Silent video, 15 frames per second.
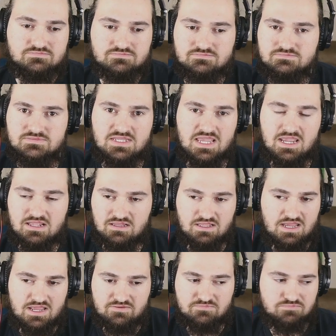
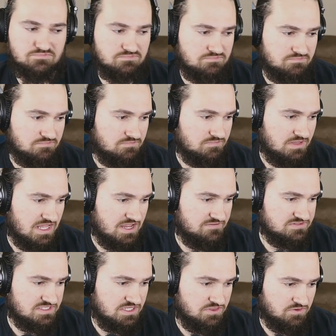I've
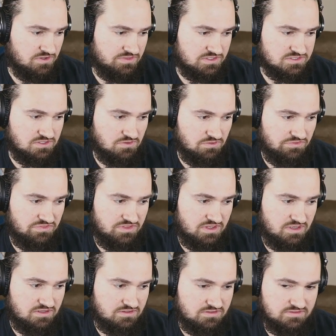said throughout this whole
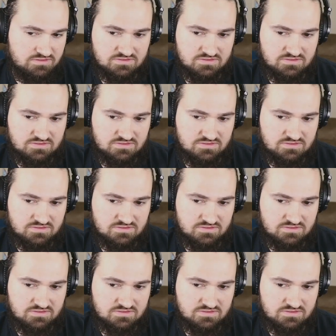thing,